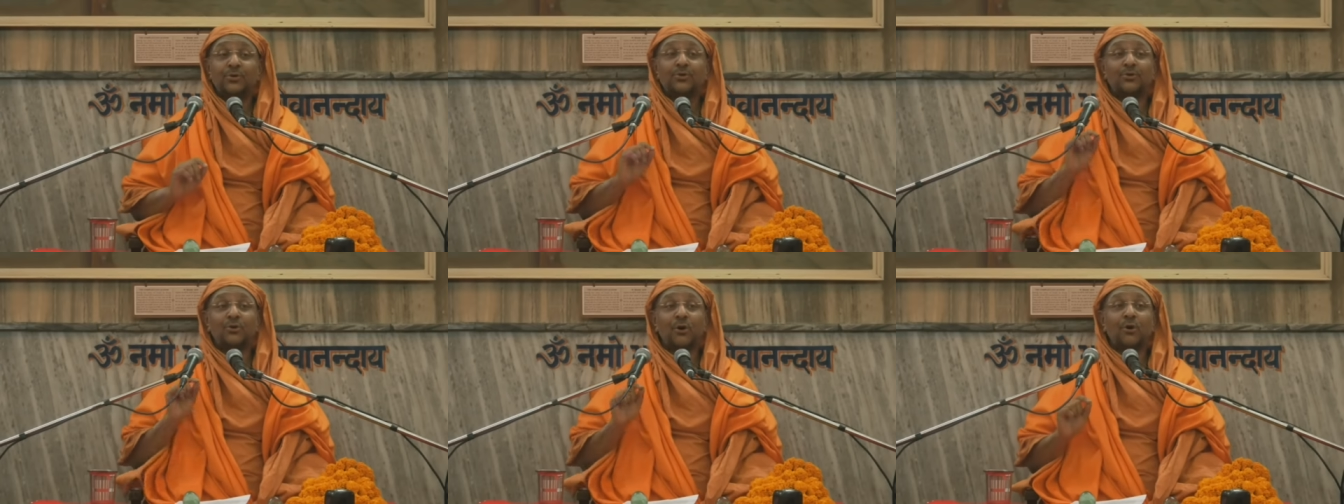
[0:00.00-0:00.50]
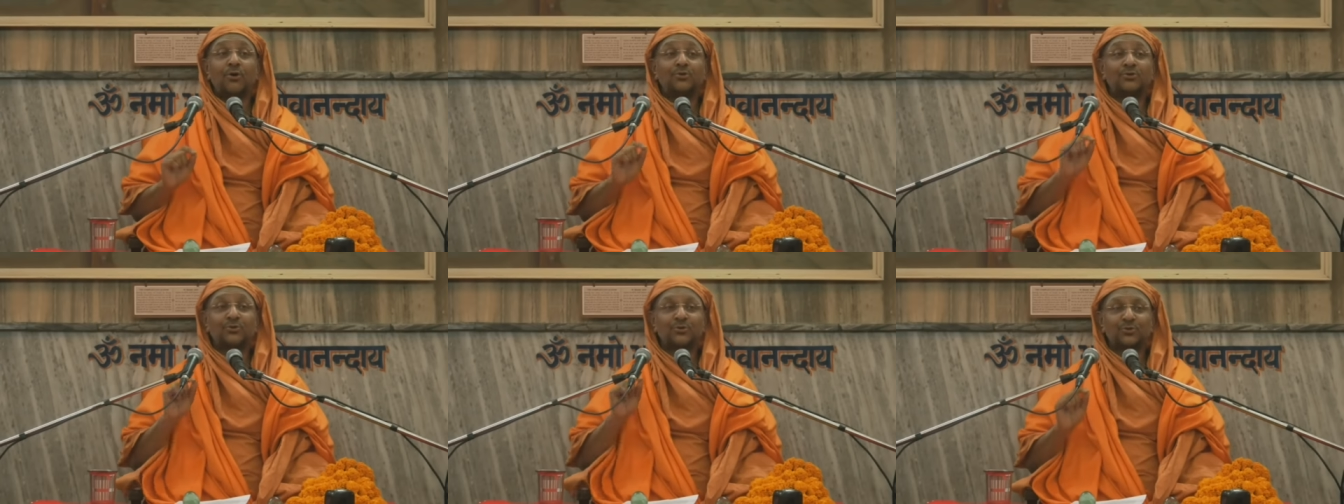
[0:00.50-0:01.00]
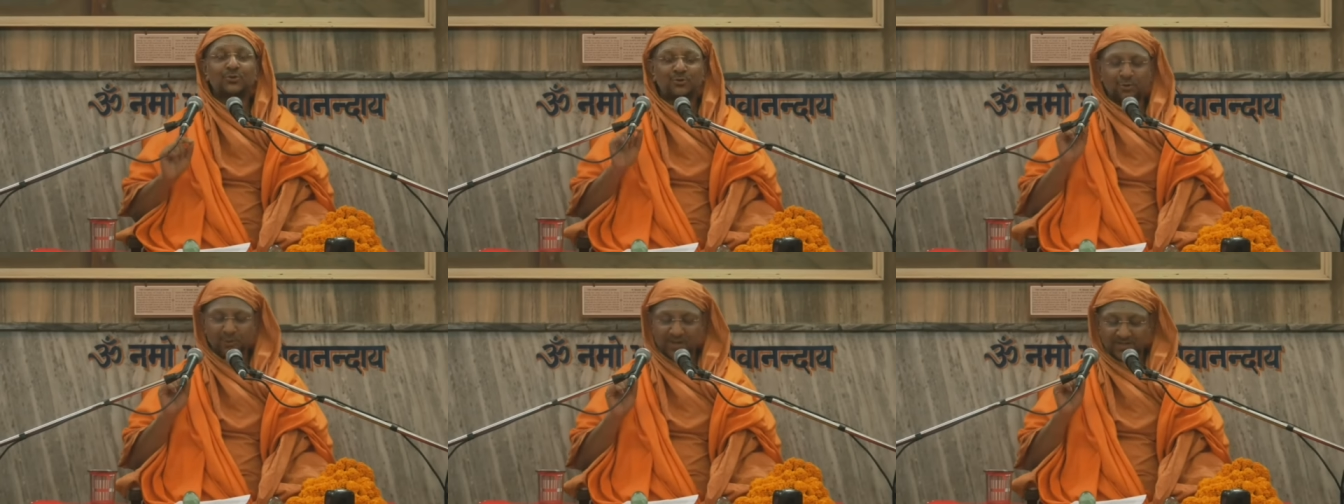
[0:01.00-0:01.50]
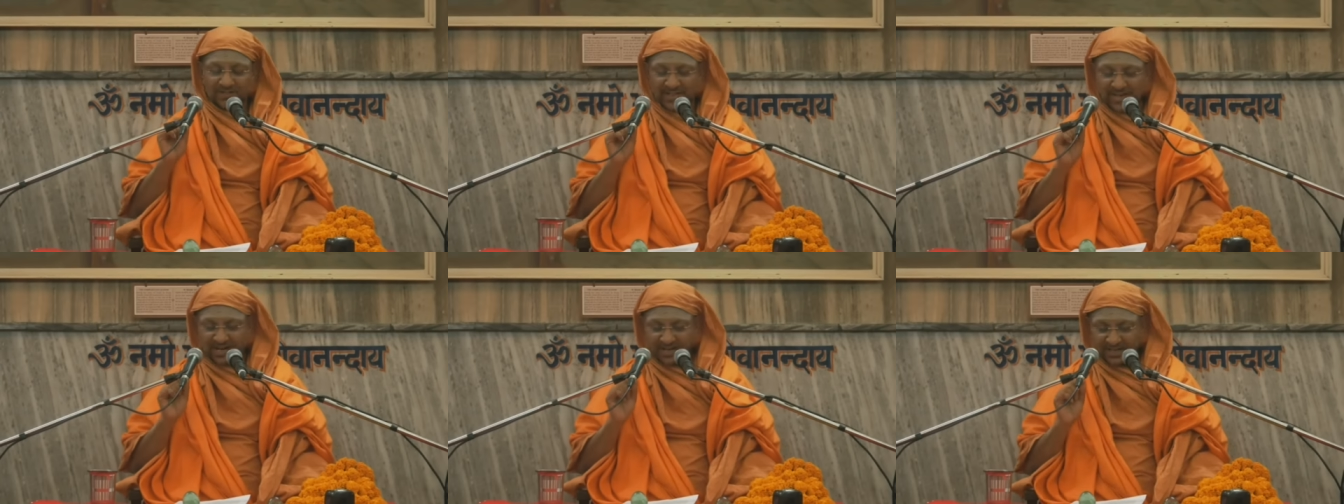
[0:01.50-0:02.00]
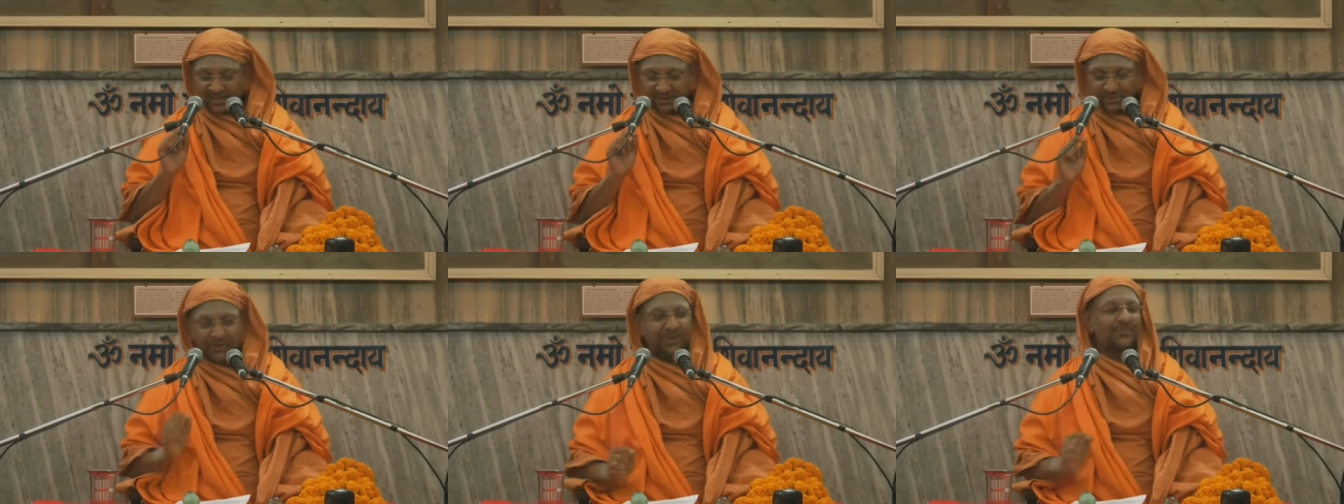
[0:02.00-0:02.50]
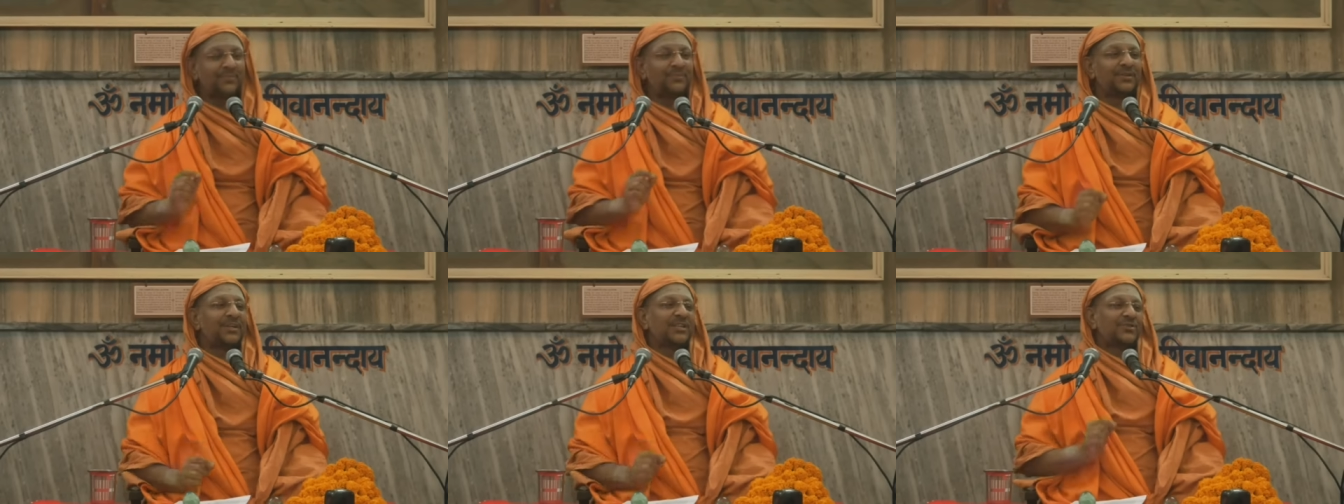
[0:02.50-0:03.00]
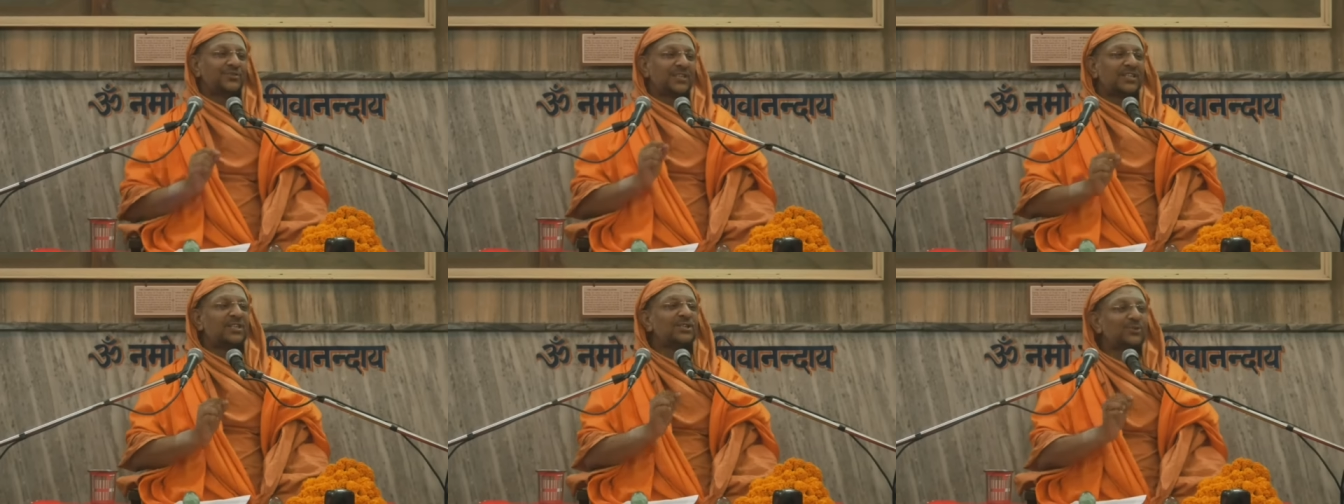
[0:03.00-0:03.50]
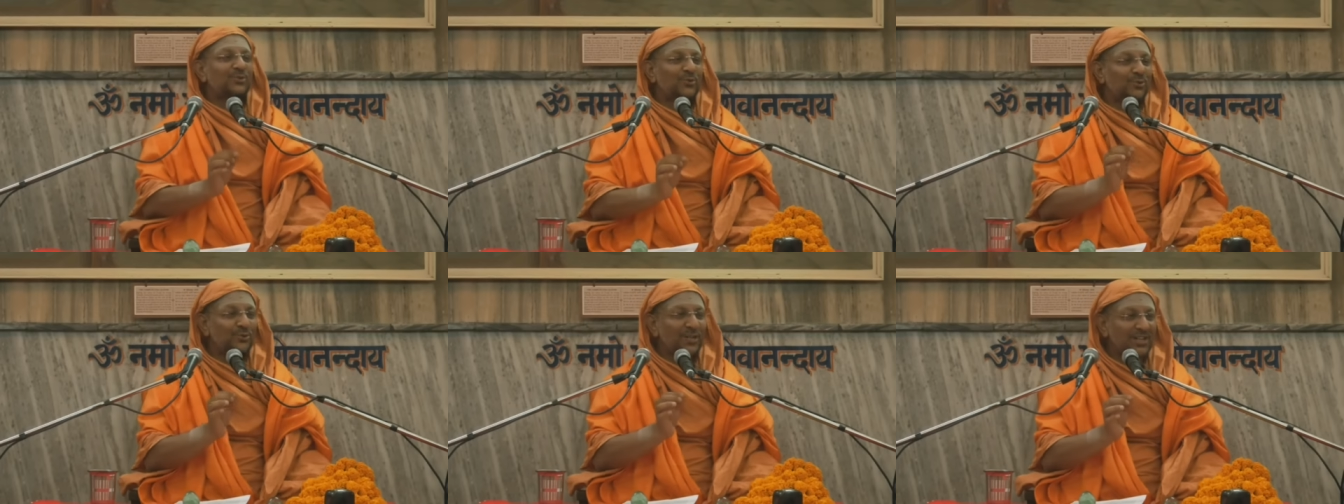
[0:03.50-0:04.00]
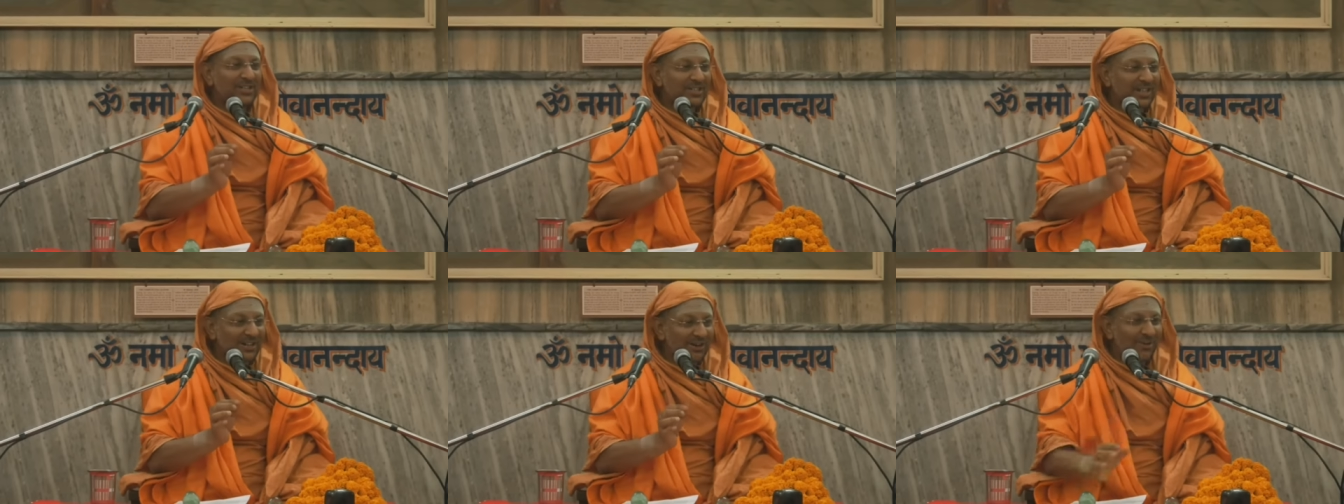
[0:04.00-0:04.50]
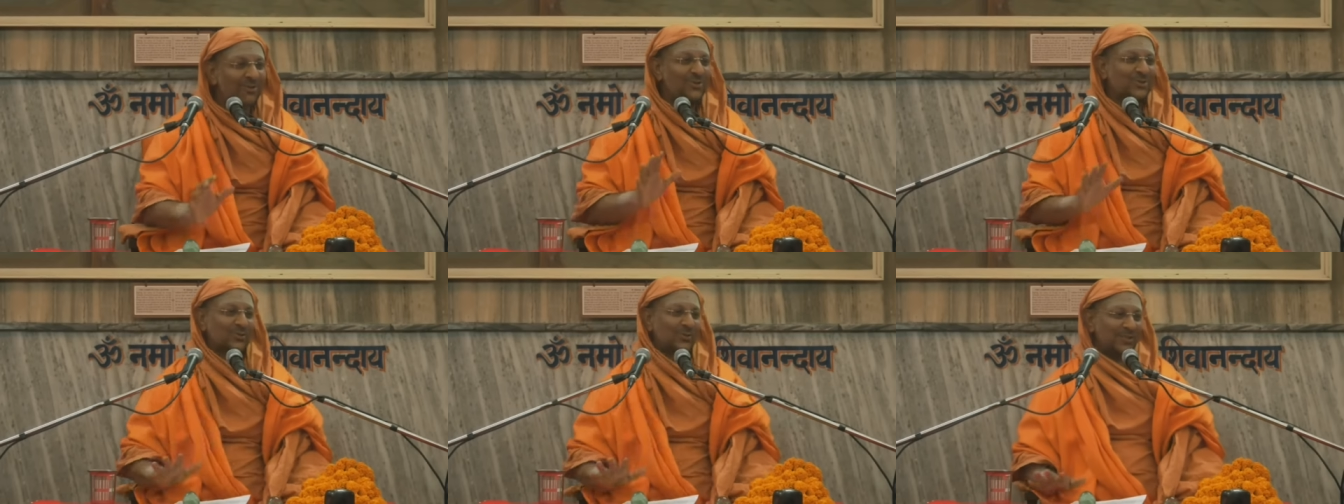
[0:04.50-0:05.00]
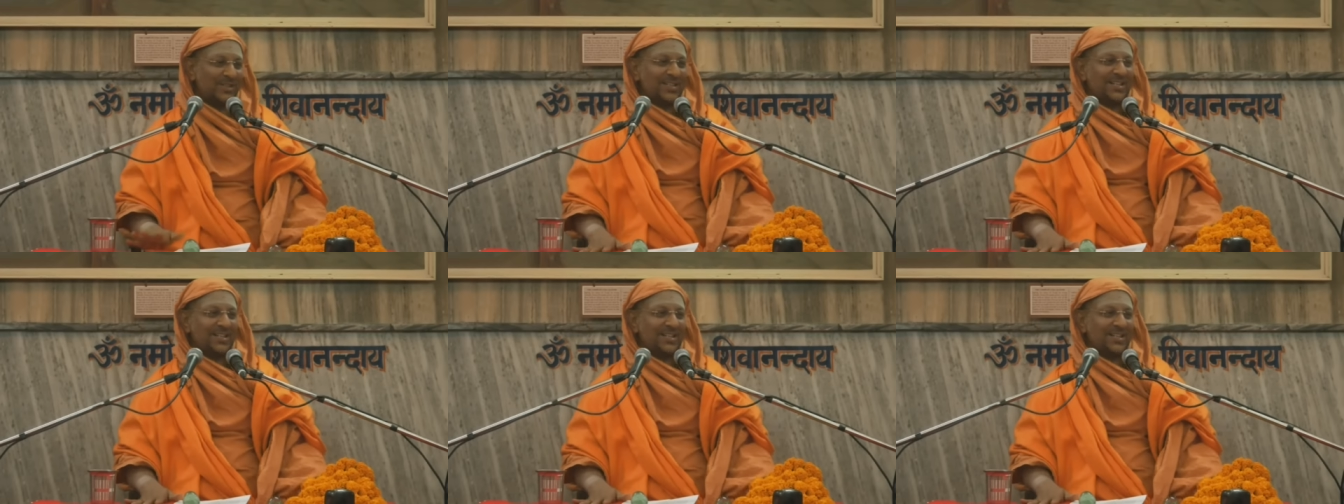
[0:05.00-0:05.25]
You also should go and surrender to Him. So, this is Guru Lakshana also.